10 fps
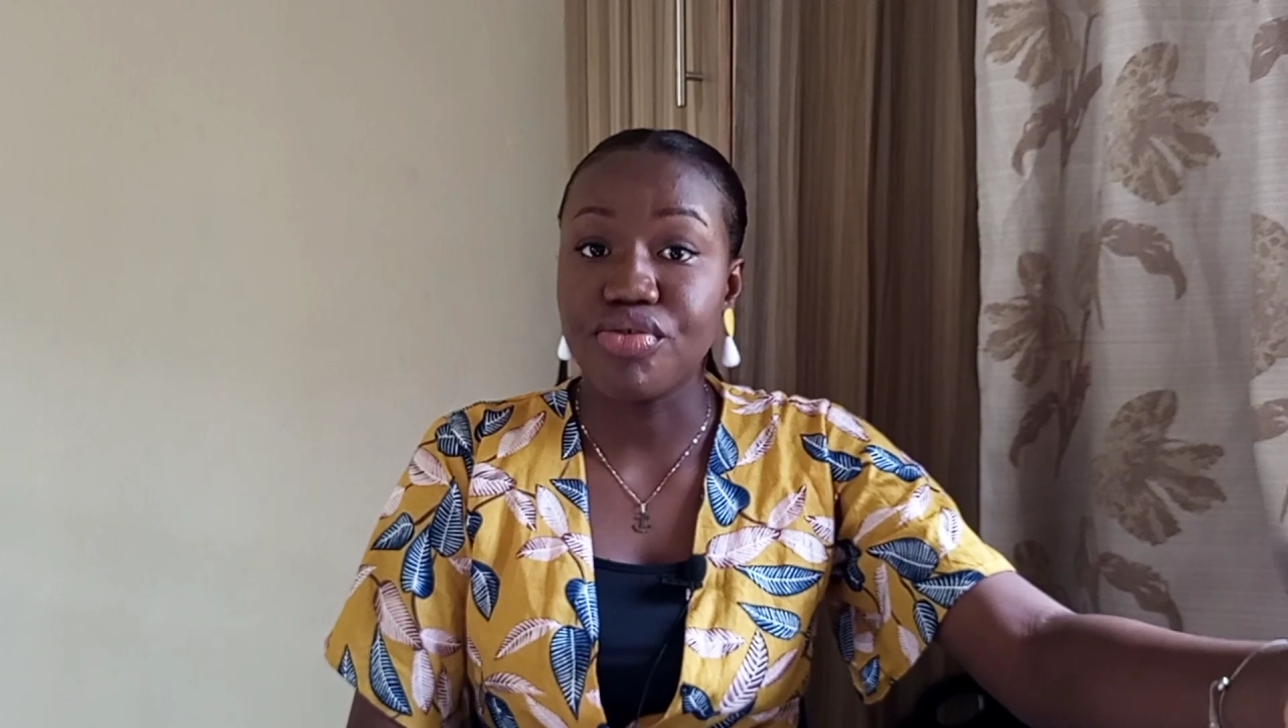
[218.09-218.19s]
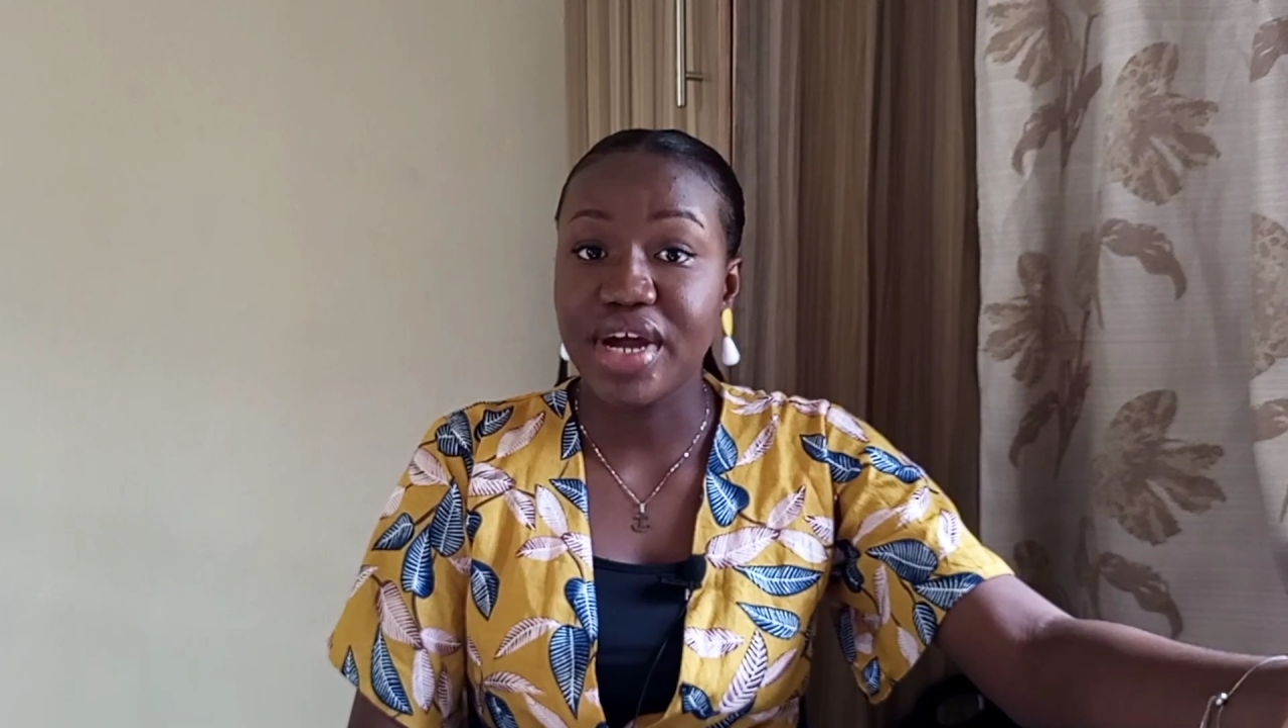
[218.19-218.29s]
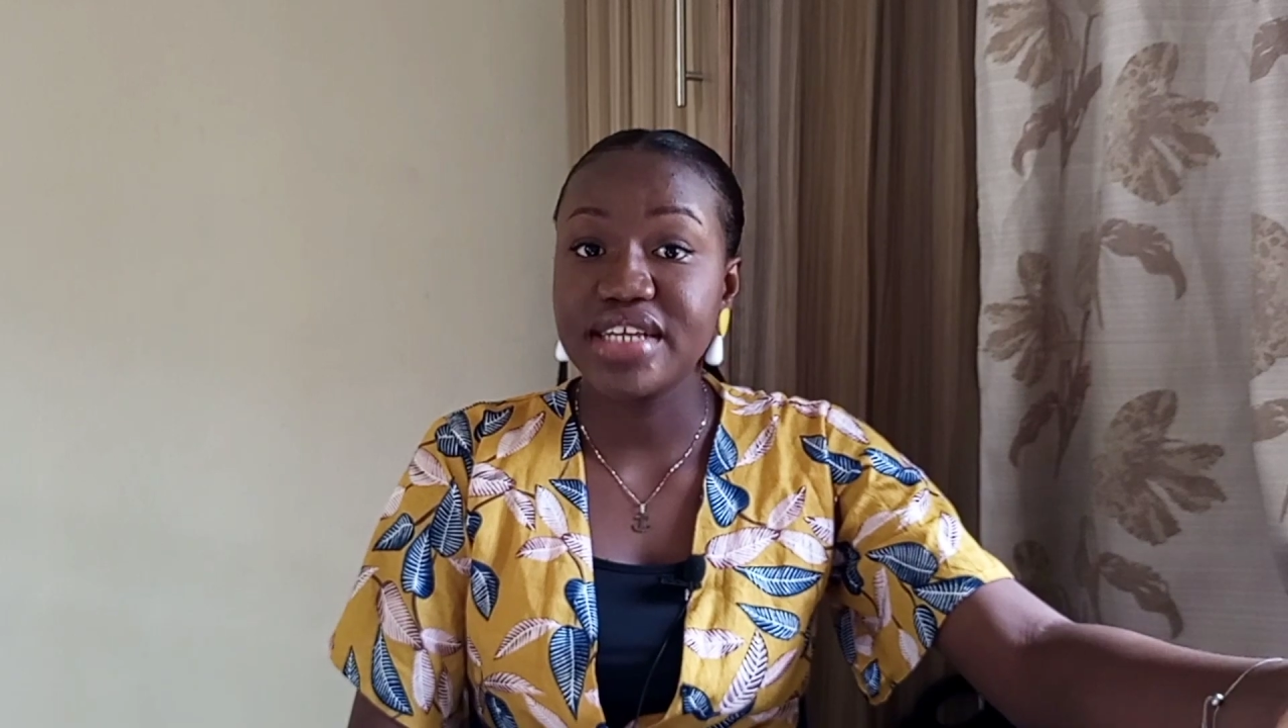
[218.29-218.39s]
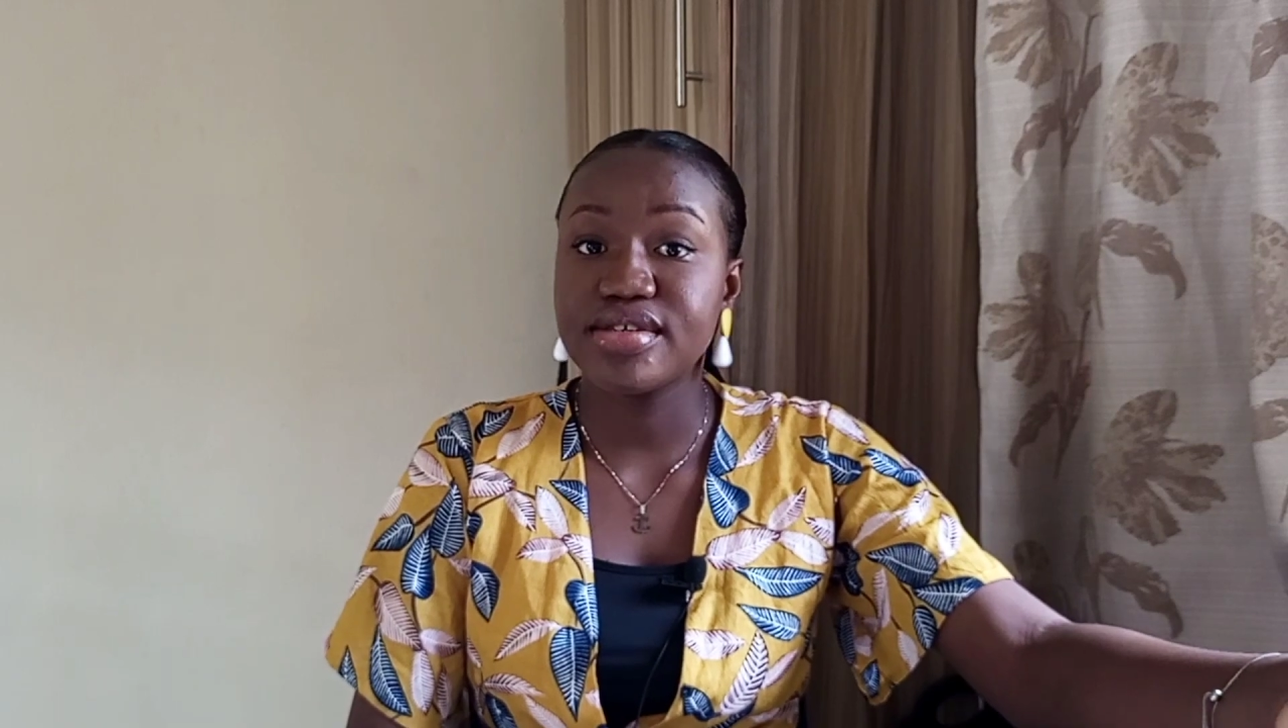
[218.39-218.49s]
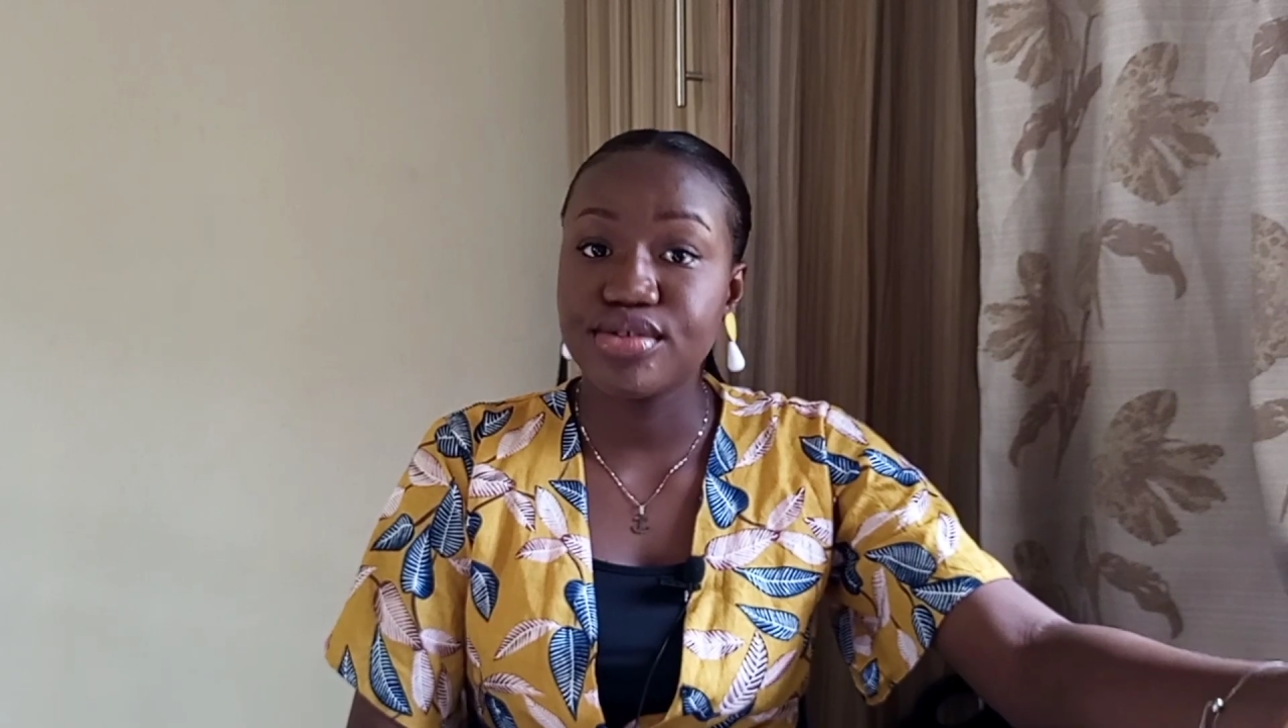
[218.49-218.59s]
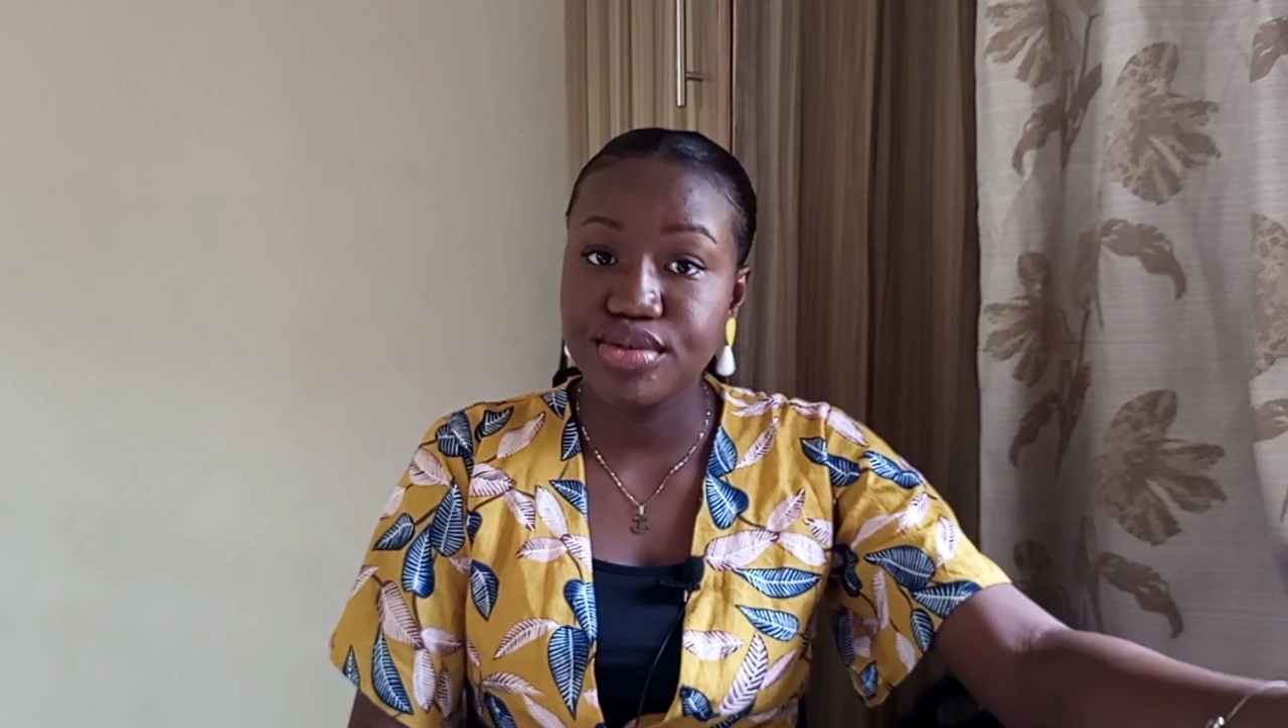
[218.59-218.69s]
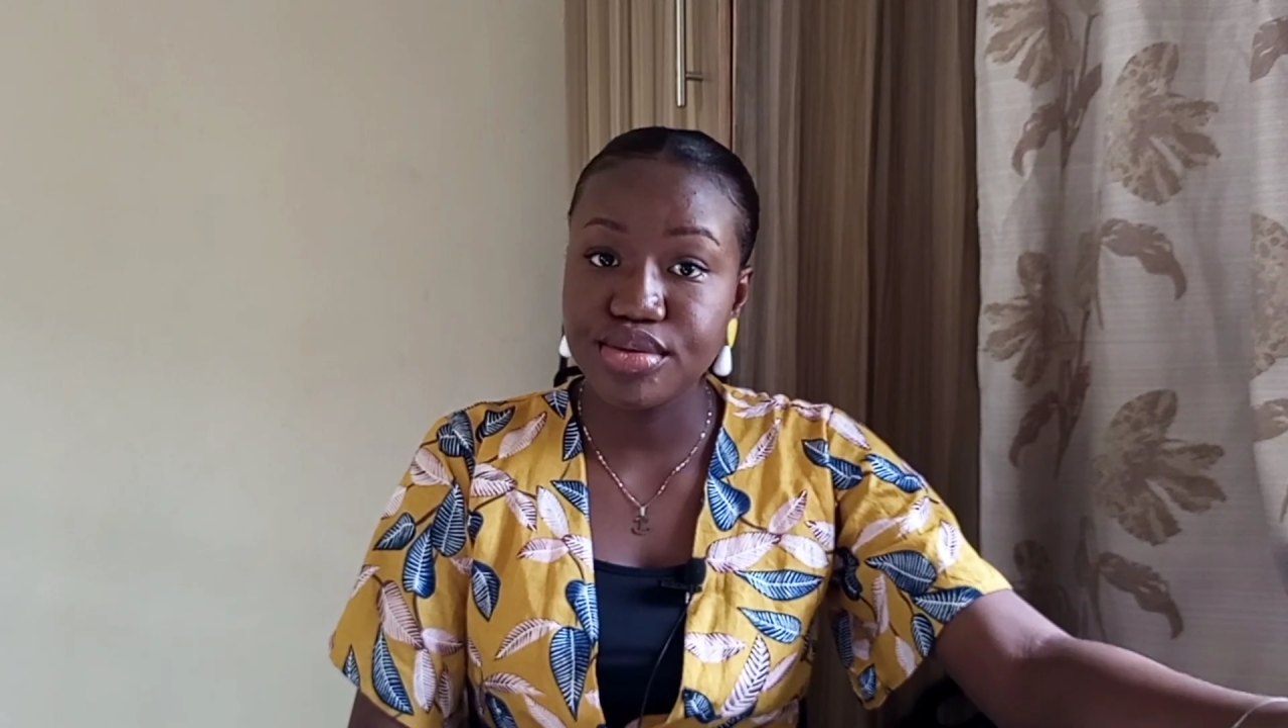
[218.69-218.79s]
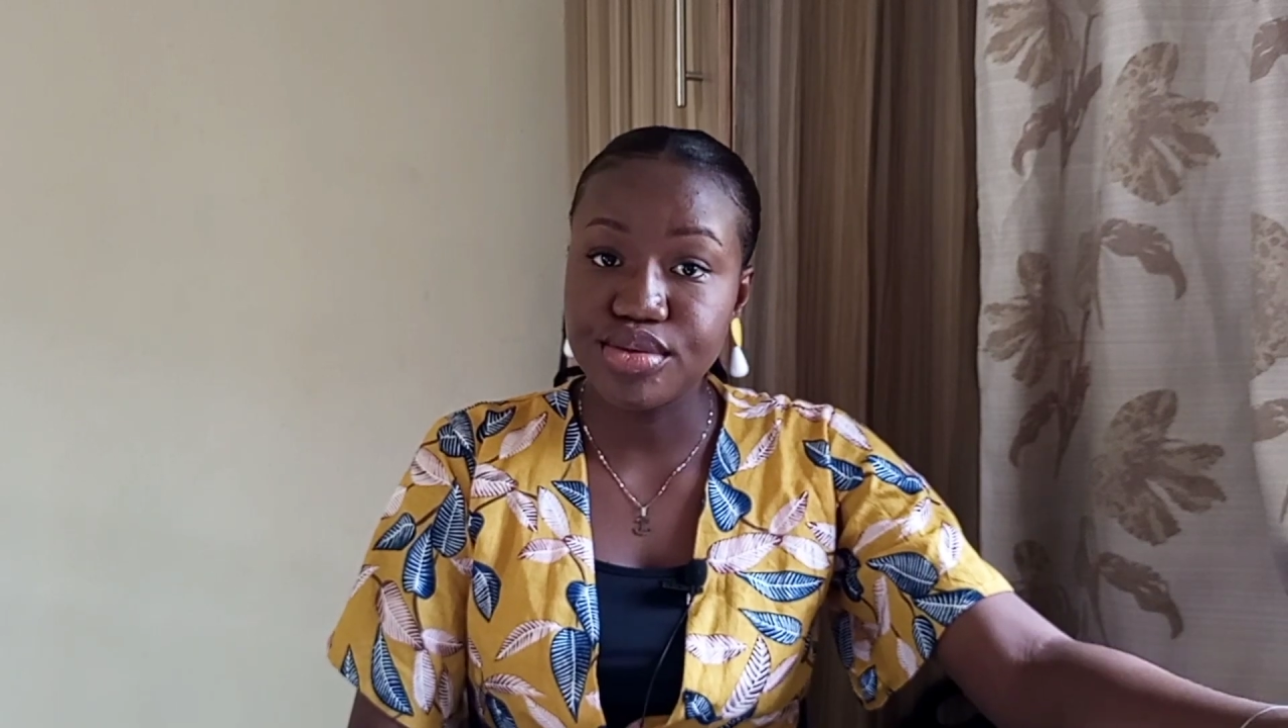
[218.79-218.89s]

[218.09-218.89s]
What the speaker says: writing to.